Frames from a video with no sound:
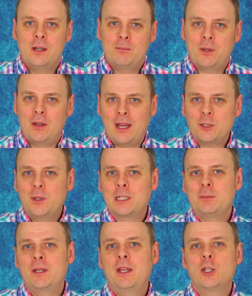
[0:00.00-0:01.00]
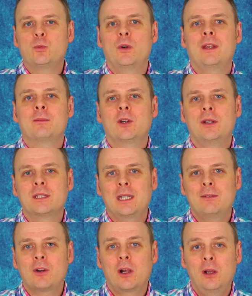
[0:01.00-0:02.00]
but as we explain each one, I'm going to
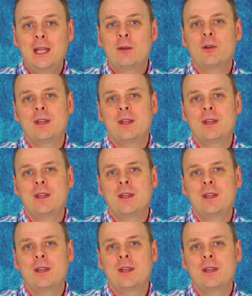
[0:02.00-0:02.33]
give a clearer